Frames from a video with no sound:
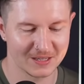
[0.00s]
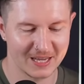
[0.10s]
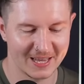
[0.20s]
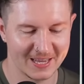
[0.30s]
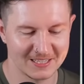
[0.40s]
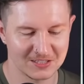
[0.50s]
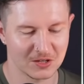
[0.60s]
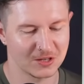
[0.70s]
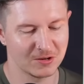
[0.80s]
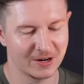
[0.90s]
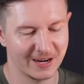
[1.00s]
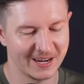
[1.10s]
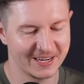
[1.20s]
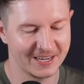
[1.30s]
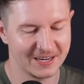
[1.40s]
And so there are
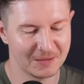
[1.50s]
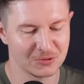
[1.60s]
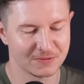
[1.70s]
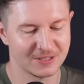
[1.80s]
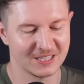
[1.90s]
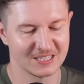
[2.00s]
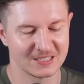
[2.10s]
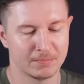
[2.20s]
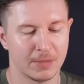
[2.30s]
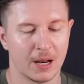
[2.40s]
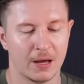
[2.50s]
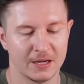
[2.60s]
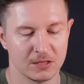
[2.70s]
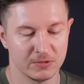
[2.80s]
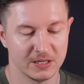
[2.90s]
a number of things that belie
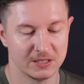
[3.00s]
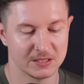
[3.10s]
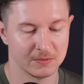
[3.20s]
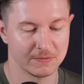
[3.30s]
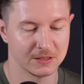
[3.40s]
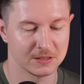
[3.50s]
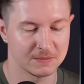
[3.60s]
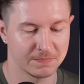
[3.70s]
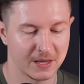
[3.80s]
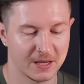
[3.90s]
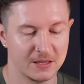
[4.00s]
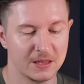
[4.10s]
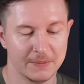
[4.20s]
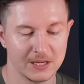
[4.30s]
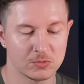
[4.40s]
the realism of this. And the
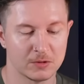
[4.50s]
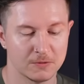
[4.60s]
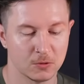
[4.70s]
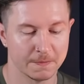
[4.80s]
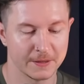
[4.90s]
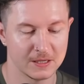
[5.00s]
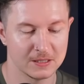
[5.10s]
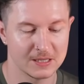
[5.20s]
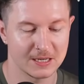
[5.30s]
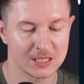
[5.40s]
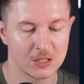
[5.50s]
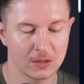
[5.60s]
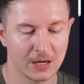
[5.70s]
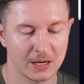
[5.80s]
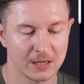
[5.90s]
biggest one of all is that it's not
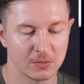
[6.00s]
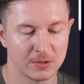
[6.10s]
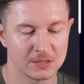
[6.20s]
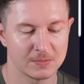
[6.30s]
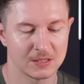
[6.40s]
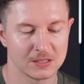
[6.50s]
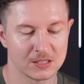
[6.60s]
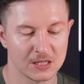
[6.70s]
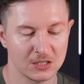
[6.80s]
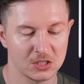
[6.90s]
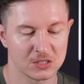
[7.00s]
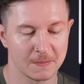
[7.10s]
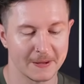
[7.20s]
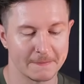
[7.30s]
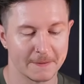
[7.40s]
clear that when this person touches the
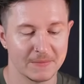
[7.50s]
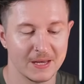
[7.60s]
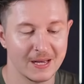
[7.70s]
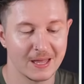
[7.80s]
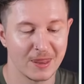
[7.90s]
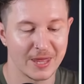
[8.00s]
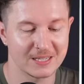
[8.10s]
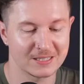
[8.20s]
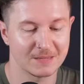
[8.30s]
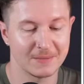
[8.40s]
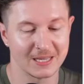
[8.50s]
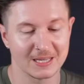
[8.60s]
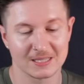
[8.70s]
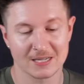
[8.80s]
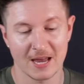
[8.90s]
paper, that some ink is